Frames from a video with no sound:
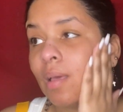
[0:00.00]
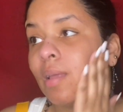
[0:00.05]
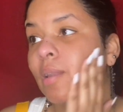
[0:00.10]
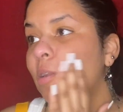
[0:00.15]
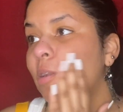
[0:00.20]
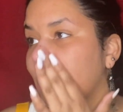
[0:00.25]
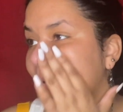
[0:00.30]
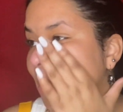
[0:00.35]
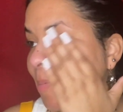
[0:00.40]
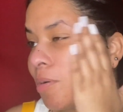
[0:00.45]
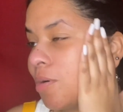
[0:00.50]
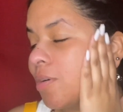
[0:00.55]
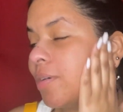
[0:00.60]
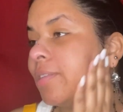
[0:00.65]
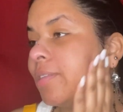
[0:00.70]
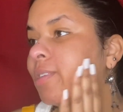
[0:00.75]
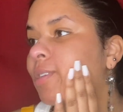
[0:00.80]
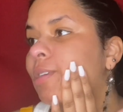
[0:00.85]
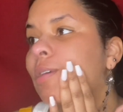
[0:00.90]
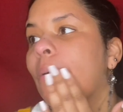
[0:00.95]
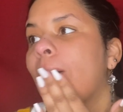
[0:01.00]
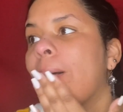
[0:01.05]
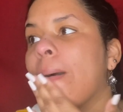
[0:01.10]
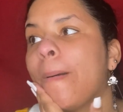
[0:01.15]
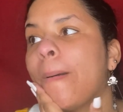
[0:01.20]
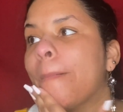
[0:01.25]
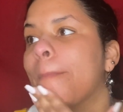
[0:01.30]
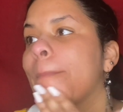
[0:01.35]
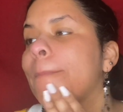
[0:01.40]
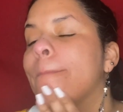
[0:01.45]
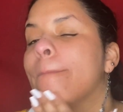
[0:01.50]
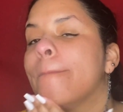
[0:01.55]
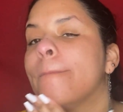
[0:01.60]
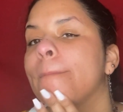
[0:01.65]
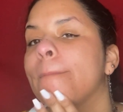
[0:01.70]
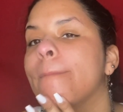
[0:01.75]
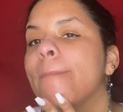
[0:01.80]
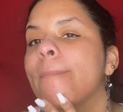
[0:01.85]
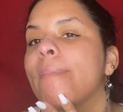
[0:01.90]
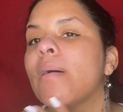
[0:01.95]
Now I'm going to
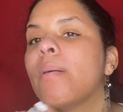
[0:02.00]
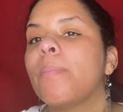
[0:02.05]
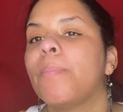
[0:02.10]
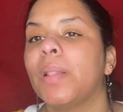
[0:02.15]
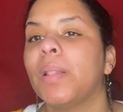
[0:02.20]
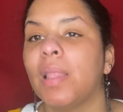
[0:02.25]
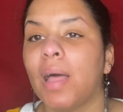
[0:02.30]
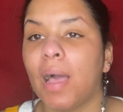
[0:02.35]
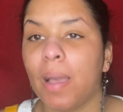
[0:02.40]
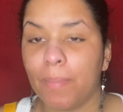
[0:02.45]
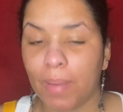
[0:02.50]
apply